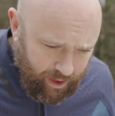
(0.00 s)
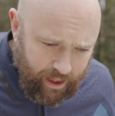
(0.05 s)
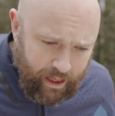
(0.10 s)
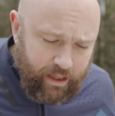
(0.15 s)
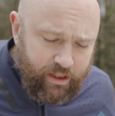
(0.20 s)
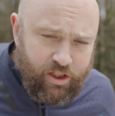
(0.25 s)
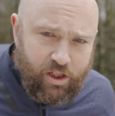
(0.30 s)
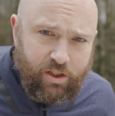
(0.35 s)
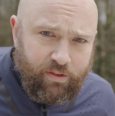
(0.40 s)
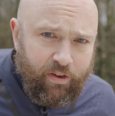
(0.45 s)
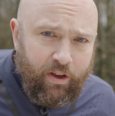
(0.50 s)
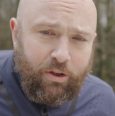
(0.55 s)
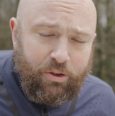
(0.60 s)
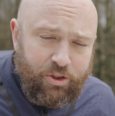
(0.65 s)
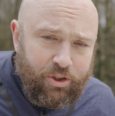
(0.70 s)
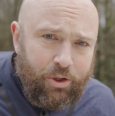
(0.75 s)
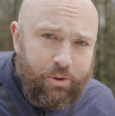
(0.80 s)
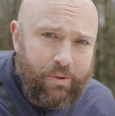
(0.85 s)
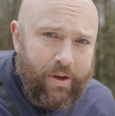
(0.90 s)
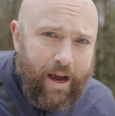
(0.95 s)
it just feels
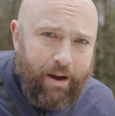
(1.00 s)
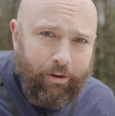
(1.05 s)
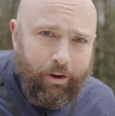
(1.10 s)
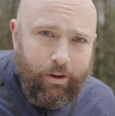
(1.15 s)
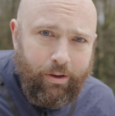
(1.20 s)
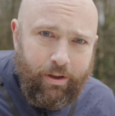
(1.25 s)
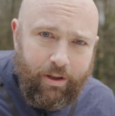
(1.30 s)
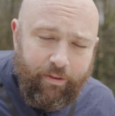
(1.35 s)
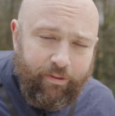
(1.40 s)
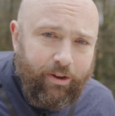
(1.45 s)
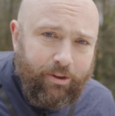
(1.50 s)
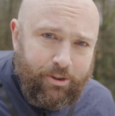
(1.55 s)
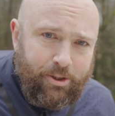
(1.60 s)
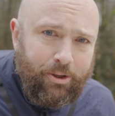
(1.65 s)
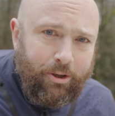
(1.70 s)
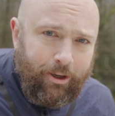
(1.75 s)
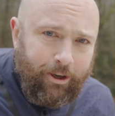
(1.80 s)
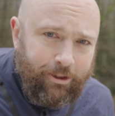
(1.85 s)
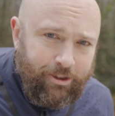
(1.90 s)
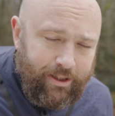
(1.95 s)
too narrow. You feel
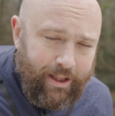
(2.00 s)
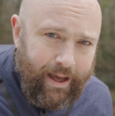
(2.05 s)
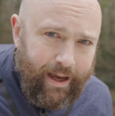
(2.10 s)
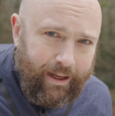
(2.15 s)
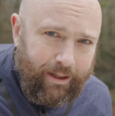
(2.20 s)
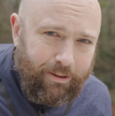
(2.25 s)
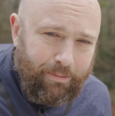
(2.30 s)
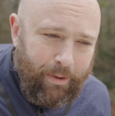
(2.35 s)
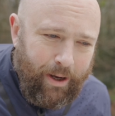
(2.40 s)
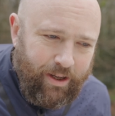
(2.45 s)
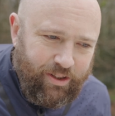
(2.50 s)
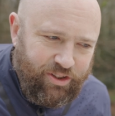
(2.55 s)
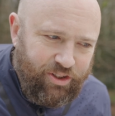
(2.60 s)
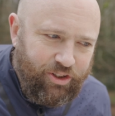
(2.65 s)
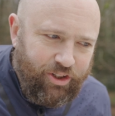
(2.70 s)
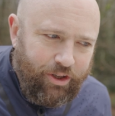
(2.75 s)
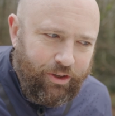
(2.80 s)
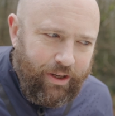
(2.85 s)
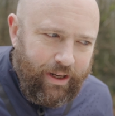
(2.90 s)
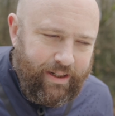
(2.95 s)
too close to the handlebars and
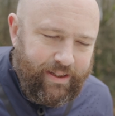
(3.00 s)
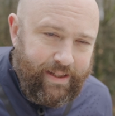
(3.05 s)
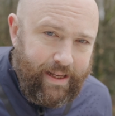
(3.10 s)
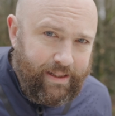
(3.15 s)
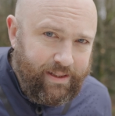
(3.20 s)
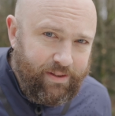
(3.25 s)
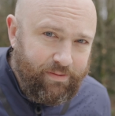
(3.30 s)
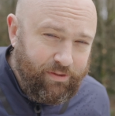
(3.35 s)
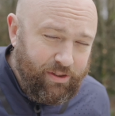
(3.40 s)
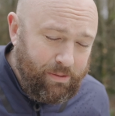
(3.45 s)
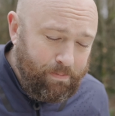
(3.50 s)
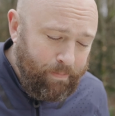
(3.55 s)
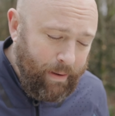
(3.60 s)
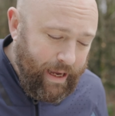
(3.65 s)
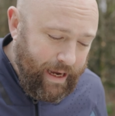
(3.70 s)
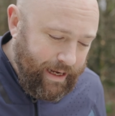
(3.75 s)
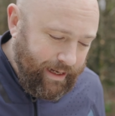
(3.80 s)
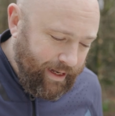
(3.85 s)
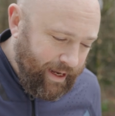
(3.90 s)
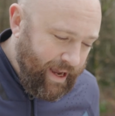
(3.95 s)
you don't get a sense of
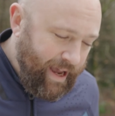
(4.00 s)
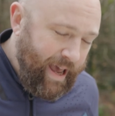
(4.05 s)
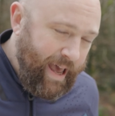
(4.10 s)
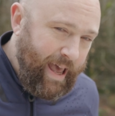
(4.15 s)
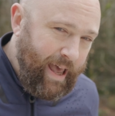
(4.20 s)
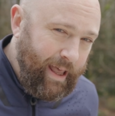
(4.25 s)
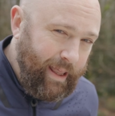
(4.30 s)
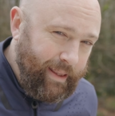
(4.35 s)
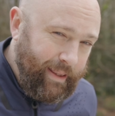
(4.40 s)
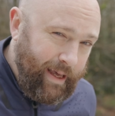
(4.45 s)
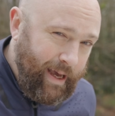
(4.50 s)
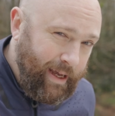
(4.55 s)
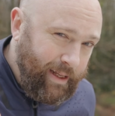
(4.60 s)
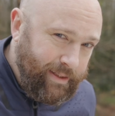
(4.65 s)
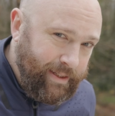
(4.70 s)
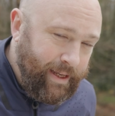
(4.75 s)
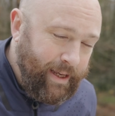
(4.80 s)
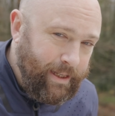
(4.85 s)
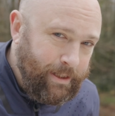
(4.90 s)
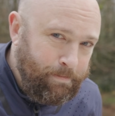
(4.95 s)
speed. Now,
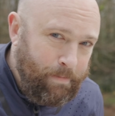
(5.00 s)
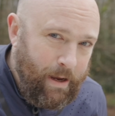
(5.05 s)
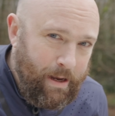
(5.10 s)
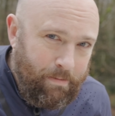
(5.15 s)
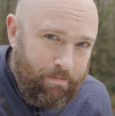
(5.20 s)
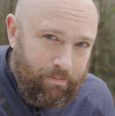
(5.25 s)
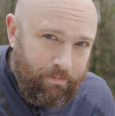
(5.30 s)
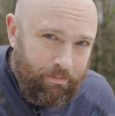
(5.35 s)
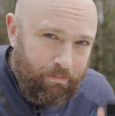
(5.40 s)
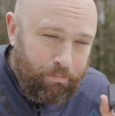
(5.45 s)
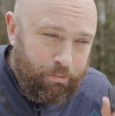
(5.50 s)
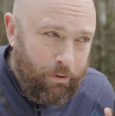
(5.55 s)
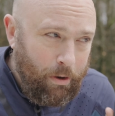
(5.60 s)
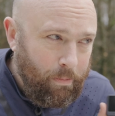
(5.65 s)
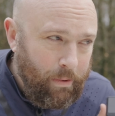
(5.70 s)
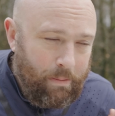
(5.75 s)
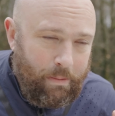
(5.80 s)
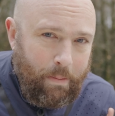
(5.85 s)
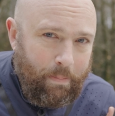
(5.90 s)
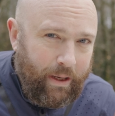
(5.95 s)
that has been
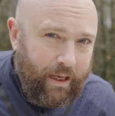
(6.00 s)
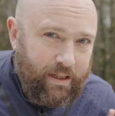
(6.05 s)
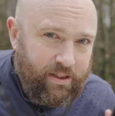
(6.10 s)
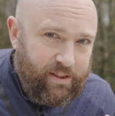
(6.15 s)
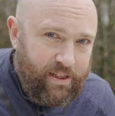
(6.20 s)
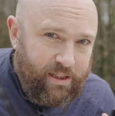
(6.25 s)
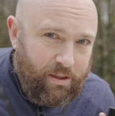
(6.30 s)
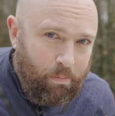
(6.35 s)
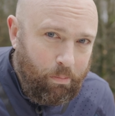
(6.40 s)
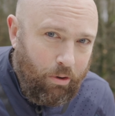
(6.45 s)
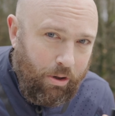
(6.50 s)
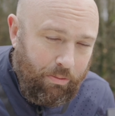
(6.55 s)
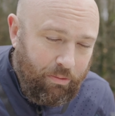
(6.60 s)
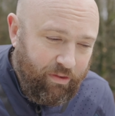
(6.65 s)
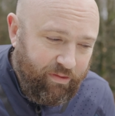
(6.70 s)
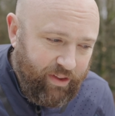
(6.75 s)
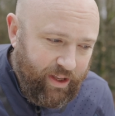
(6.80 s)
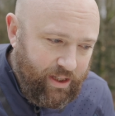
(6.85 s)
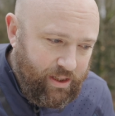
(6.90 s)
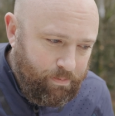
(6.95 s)
probably my biggest disappointment
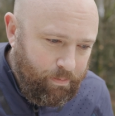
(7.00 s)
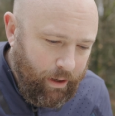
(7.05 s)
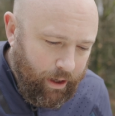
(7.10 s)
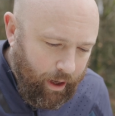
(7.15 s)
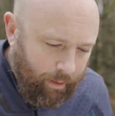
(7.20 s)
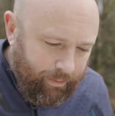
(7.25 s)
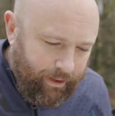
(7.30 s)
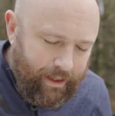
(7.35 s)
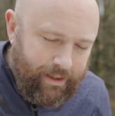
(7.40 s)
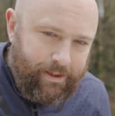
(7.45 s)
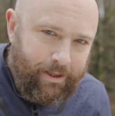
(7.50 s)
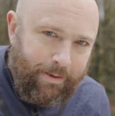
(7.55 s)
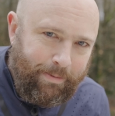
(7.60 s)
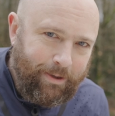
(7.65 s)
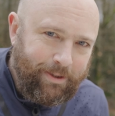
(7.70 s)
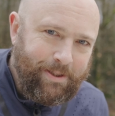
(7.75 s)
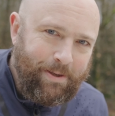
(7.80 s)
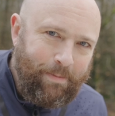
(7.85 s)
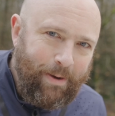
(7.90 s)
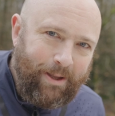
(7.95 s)
with this, but I'm going to tell you
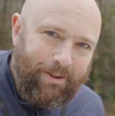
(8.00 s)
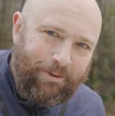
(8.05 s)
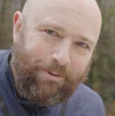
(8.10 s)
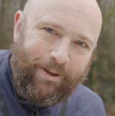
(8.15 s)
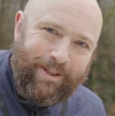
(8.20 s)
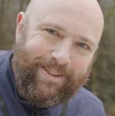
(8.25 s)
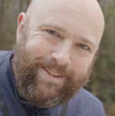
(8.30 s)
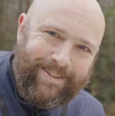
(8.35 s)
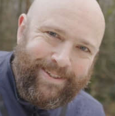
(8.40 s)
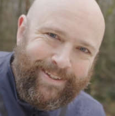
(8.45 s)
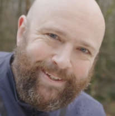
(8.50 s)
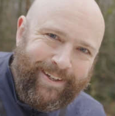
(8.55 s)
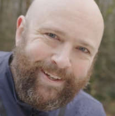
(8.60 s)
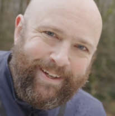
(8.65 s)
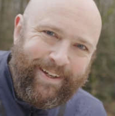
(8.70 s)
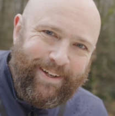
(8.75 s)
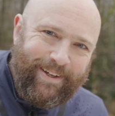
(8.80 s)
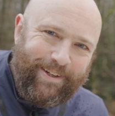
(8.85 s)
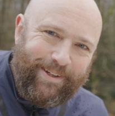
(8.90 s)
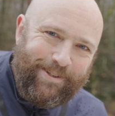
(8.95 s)
about some other ones
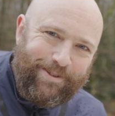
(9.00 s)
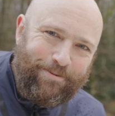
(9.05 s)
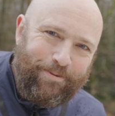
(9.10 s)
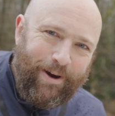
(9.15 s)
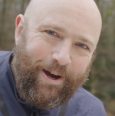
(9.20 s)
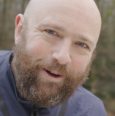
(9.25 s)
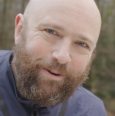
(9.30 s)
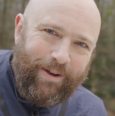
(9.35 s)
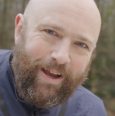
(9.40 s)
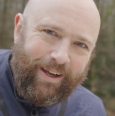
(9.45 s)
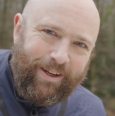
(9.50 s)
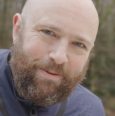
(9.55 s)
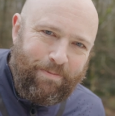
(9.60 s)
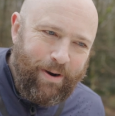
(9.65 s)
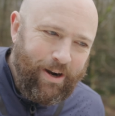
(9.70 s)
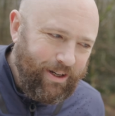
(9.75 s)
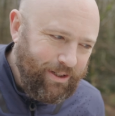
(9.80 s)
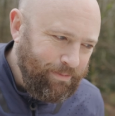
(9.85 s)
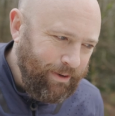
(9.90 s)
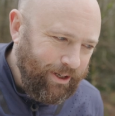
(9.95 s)
as well and
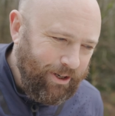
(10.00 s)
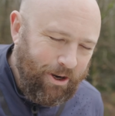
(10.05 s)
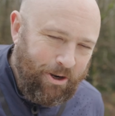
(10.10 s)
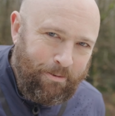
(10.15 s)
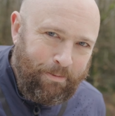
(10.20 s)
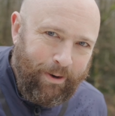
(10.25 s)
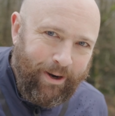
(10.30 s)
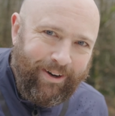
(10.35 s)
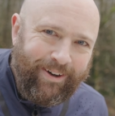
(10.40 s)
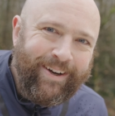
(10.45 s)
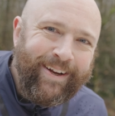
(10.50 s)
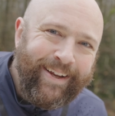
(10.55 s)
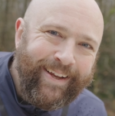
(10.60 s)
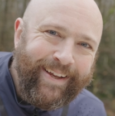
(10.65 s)
compare it to my GoPro.